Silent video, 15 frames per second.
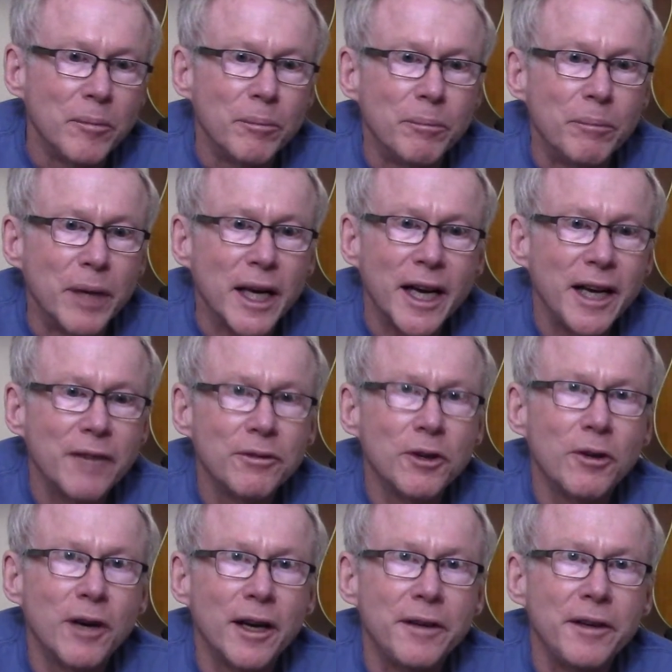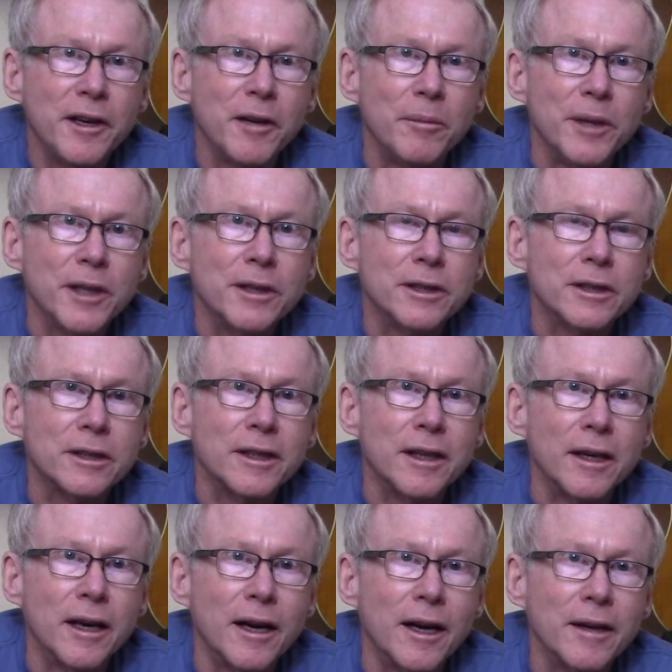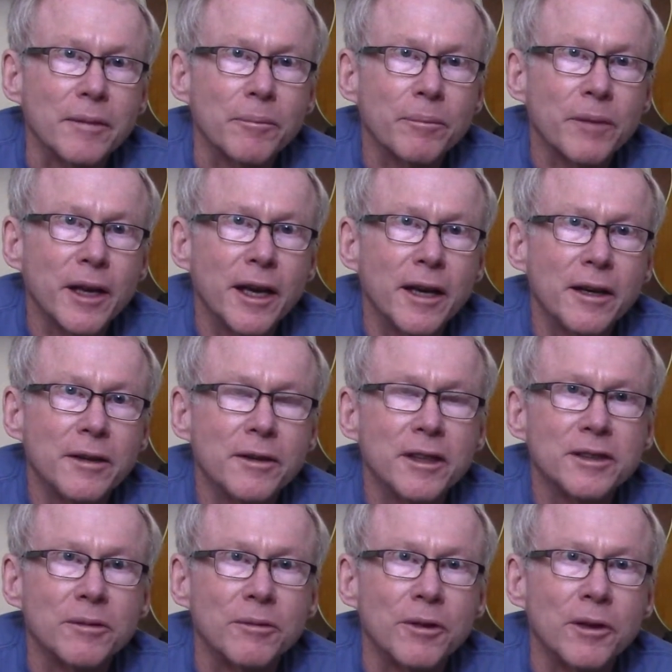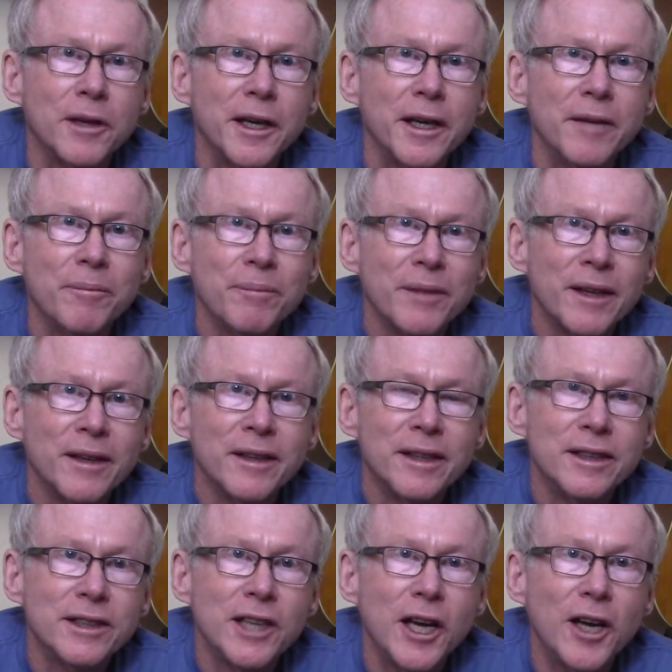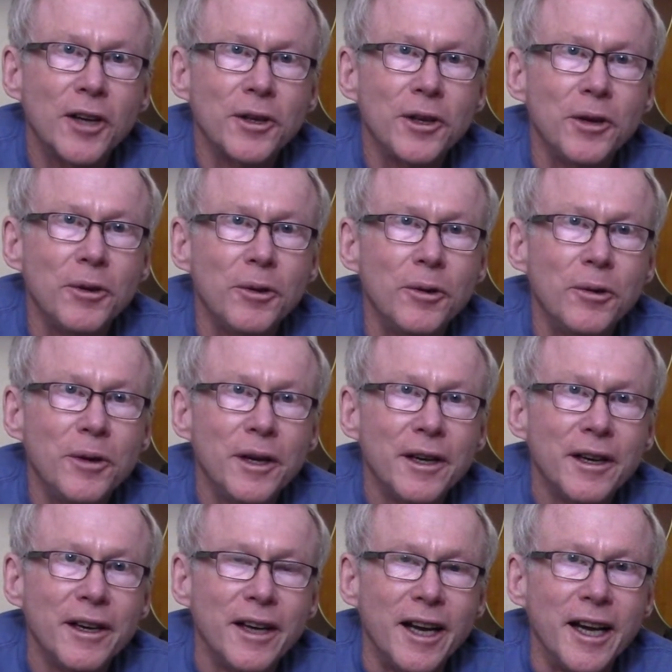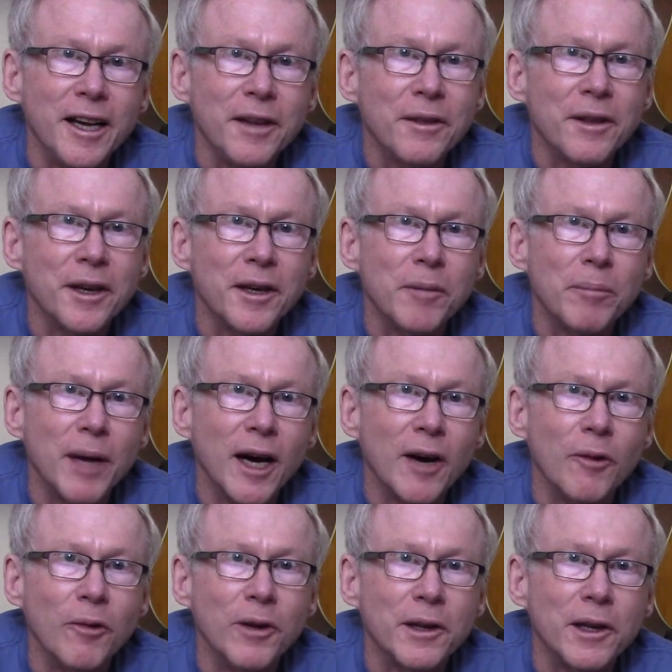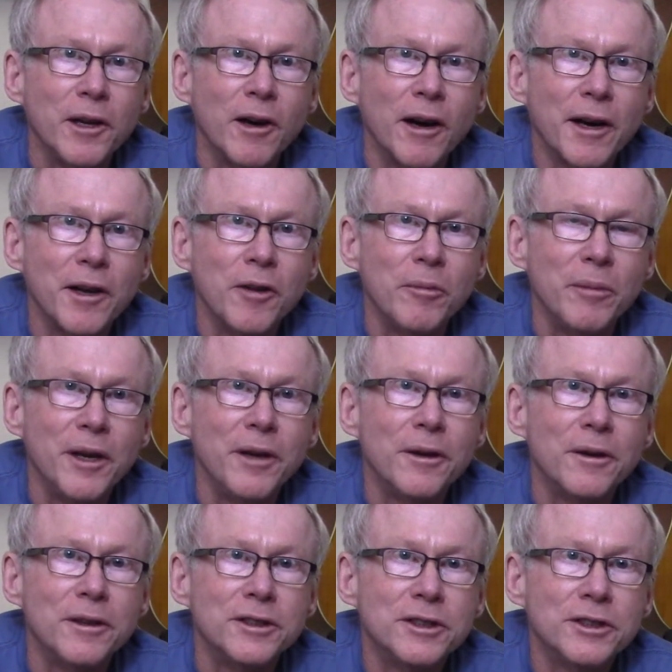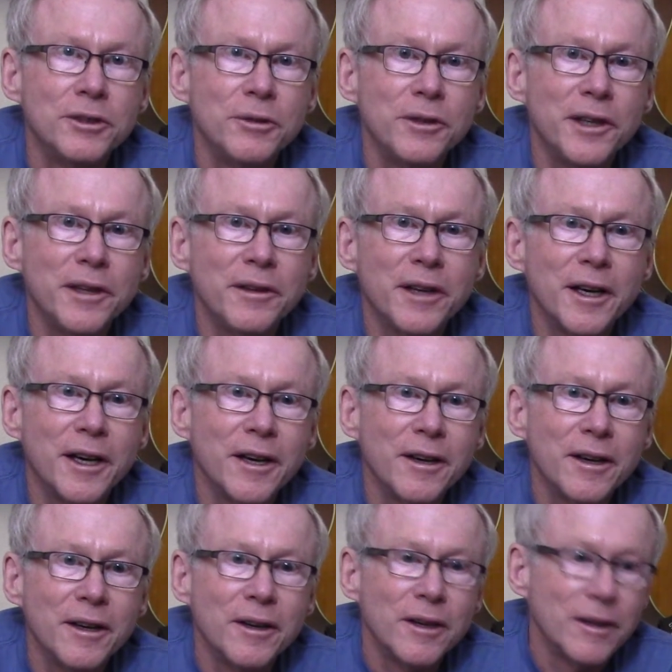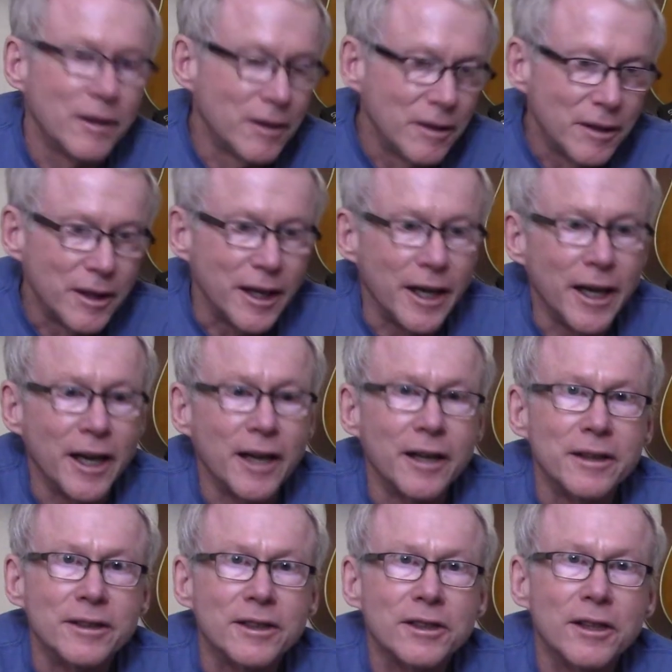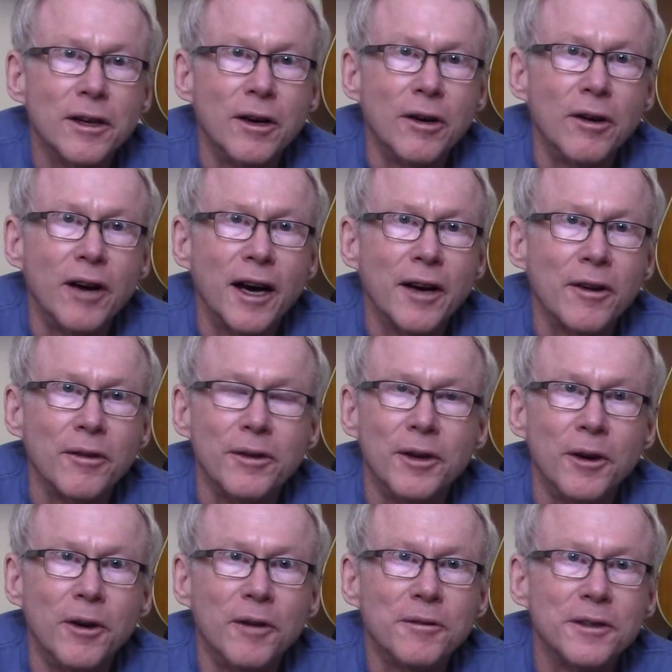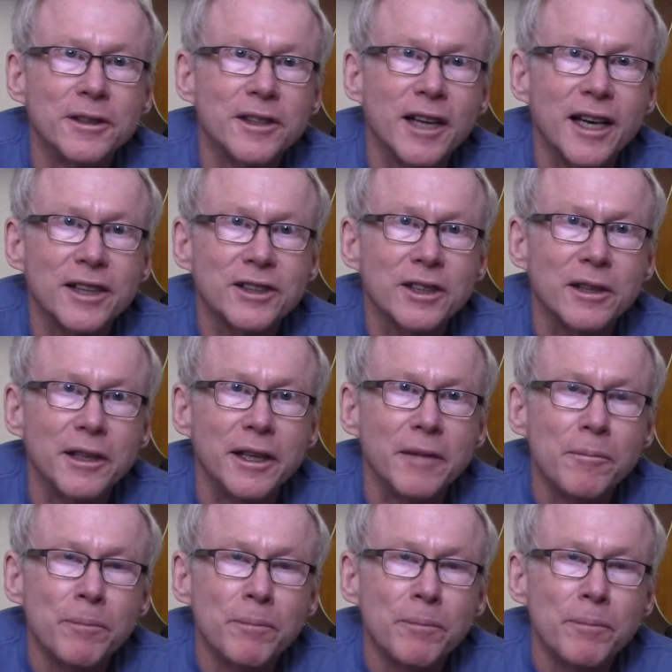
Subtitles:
but I have no idea, because Canon doesn't really tell you anything about what the audio meter is doing there. And so I don't know if it's actually,